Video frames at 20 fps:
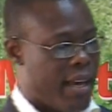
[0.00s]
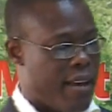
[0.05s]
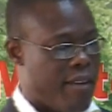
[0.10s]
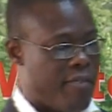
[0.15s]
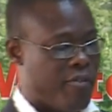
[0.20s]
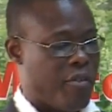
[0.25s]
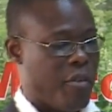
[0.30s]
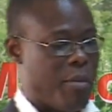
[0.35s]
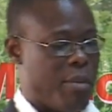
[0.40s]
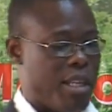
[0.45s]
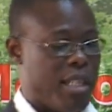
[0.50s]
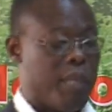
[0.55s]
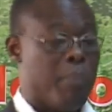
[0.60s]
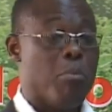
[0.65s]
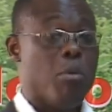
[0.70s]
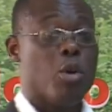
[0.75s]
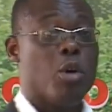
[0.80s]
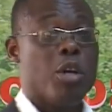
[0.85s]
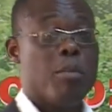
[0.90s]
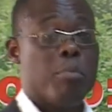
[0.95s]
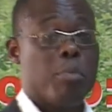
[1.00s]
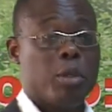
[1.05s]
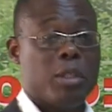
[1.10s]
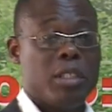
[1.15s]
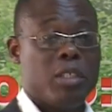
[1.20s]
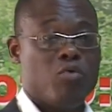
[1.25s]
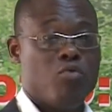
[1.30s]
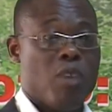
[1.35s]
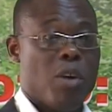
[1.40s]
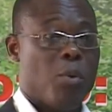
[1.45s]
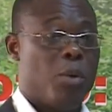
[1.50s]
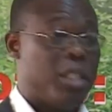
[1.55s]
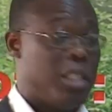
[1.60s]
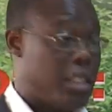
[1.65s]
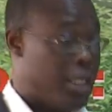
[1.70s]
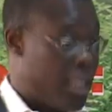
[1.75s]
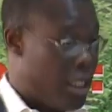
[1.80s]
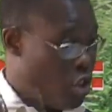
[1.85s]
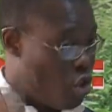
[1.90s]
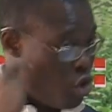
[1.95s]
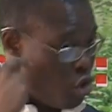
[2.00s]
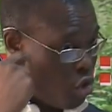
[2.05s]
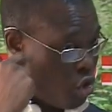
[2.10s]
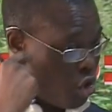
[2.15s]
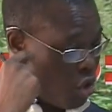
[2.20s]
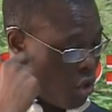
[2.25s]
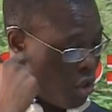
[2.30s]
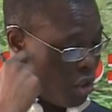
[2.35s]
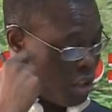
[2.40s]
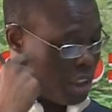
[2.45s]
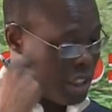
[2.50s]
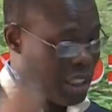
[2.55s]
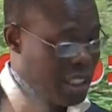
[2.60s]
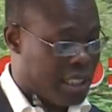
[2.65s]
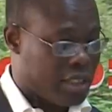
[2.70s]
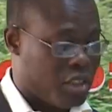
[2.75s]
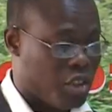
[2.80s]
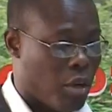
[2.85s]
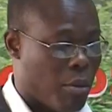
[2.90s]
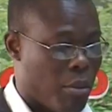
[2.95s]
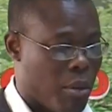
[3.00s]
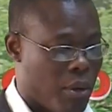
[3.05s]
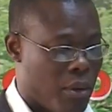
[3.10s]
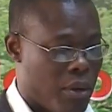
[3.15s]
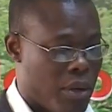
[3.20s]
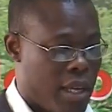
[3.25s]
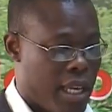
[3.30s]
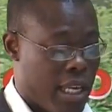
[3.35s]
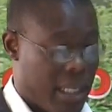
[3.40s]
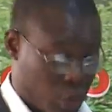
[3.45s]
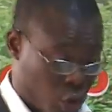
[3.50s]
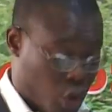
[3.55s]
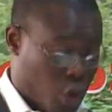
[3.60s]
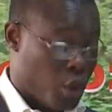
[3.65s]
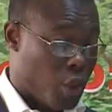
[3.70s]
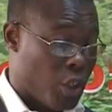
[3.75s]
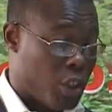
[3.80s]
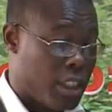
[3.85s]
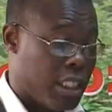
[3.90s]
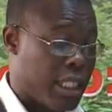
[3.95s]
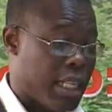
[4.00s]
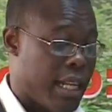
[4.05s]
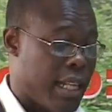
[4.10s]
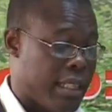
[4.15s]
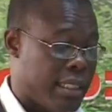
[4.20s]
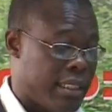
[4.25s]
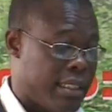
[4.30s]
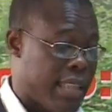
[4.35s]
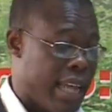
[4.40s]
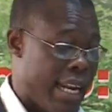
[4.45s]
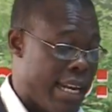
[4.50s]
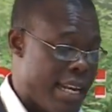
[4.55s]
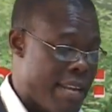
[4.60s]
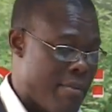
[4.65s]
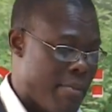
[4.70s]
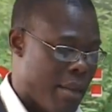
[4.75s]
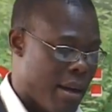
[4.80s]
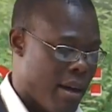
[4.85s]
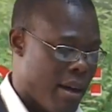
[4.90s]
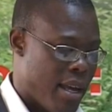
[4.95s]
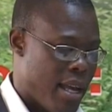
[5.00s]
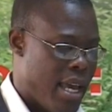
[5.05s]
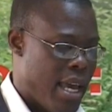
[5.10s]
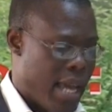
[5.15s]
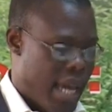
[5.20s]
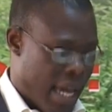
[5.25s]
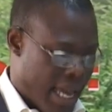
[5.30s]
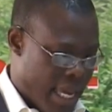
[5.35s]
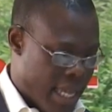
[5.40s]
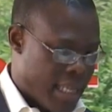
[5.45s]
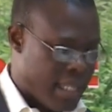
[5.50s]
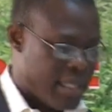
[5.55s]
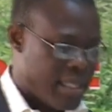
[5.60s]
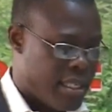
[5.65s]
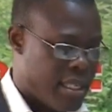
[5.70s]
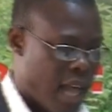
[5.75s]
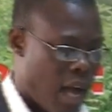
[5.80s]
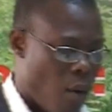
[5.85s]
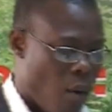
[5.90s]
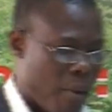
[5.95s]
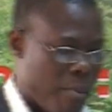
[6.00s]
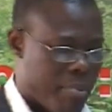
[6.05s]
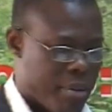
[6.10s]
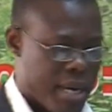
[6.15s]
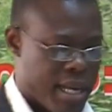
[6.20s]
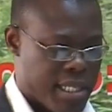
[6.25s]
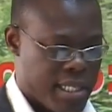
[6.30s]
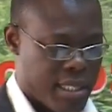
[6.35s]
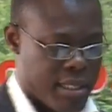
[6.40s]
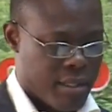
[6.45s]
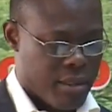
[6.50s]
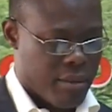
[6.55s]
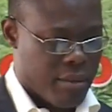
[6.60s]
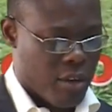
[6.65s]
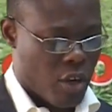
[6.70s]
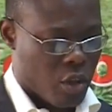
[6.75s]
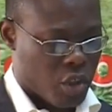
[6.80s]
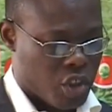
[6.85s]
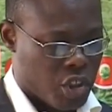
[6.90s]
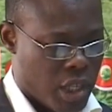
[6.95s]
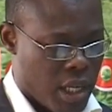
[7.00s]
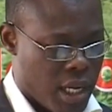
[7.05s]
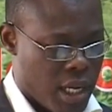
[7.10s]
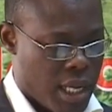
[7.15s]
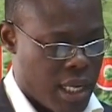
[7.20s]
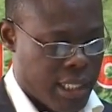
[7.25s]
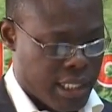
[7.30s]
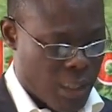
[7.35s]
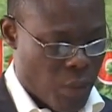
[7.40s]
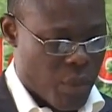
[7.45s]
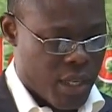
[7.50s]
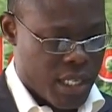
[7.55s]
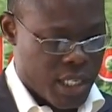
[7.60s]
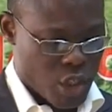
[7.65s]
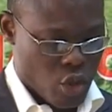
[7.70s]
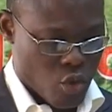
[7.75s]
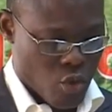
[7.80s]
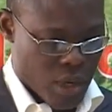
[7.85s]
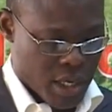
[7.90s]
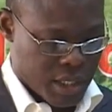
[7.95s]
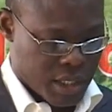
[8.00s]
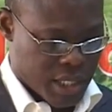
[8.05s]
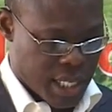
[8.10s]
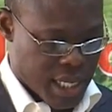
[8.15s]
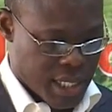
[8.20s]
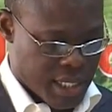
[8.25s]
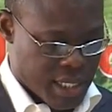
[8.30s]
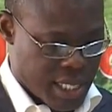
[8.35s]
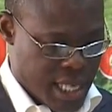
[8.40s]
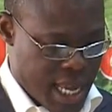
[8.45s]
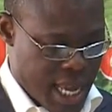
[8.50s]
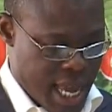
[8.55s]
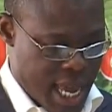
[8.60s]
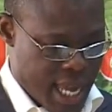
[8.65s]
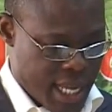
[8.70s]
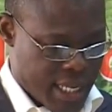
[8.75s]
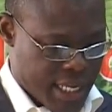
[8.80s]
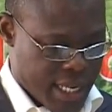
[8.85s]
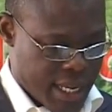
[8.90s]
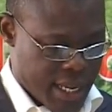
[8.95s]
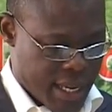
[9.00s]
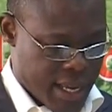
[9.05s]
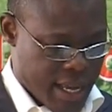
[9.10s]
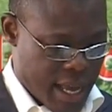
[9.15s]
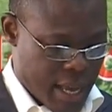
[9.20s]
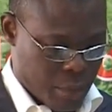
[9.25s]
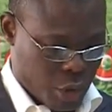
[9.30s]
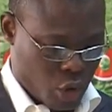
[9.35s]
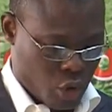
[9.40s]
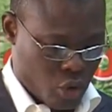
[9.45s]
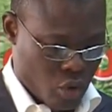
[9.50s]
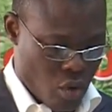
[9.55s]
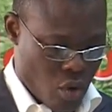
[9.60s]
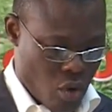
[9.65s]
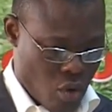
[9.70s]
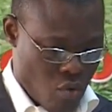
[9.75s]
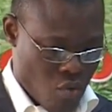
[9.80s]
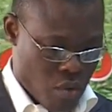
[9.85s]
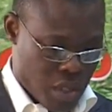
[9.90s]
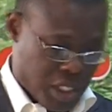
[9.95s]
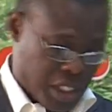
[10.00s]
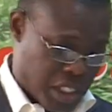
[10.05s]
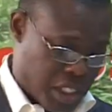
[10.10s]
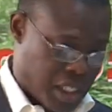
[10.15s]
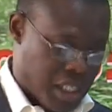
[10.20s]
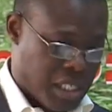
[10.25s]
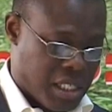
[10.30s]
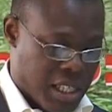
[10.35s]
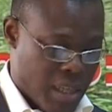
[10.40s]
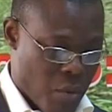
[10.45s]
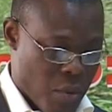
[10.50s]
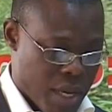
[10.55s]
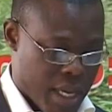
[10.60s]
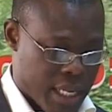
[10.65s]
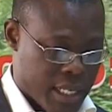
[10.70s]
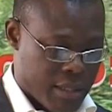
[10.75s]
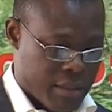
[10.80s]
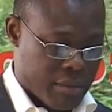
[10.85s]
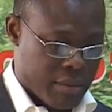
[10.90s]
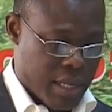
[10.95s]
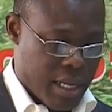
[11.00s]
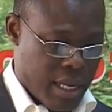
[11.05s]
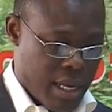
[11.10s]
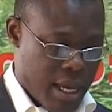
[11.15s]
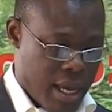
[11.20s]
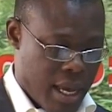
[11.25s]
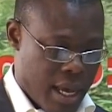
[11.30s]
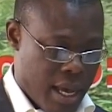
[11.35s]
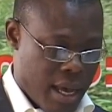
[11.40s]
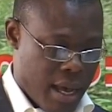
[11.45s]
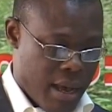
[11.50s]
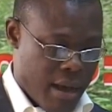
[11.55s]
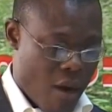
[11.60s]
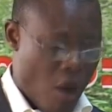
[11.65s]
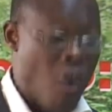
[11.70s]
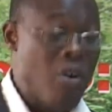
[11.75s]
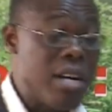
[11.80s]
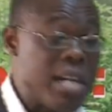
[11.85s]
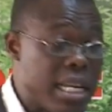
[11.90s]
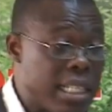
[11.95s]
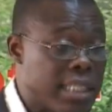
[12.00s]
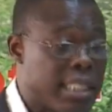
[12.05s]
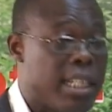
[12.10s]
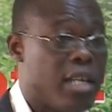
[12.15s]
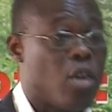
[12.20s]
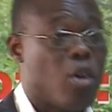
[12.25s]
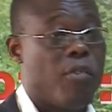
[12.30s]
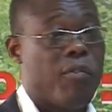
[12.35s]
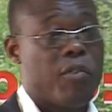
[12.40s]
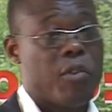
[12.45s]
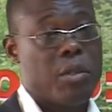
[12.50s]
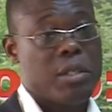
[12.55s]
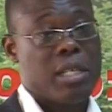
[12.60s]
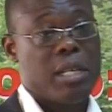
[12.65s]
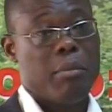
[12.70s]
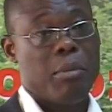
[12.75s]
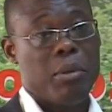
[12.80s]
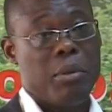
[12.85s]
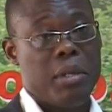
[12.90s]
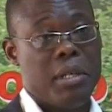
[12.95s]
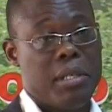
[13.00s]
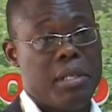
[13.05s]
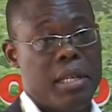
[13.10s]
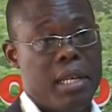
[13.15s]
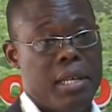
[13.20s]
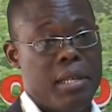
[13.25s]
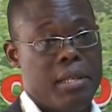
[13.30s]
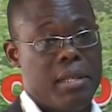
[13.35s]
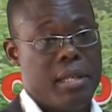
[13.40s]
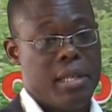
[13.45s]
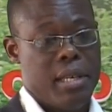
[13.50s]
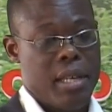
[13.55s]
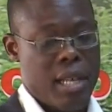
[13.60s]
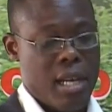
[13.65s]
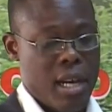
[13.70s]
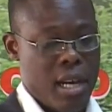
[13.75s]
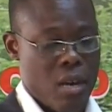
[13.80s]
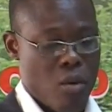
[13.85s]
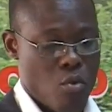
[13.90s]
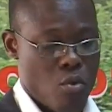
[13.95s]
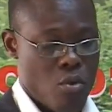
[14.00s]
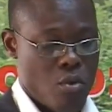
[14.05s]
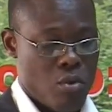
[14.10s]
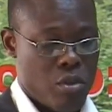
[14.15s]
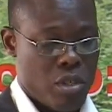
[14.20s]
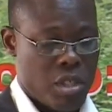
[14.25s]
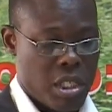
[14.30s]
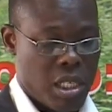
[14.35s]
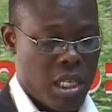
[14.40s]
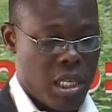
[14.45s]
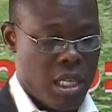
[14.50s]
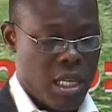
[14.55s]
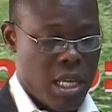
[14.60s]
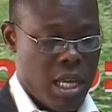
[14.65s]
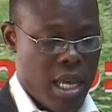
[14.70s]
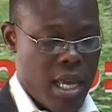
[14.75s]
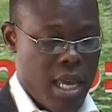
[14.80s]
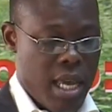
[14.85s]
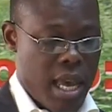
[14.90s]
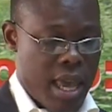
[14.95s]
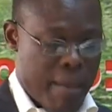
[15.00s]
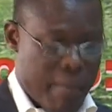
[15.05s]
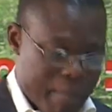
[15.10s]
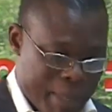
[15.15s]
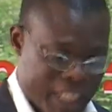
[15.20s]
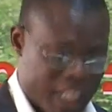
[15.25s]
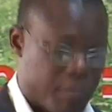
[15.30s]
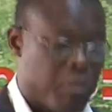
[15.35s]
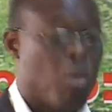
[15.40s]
for me, the more important one, which is a sociological trouble, a sociological dilemma, is our pricing culture that we need to address. And I'm sure once it is that we can honestly confront some of these things, we would see a much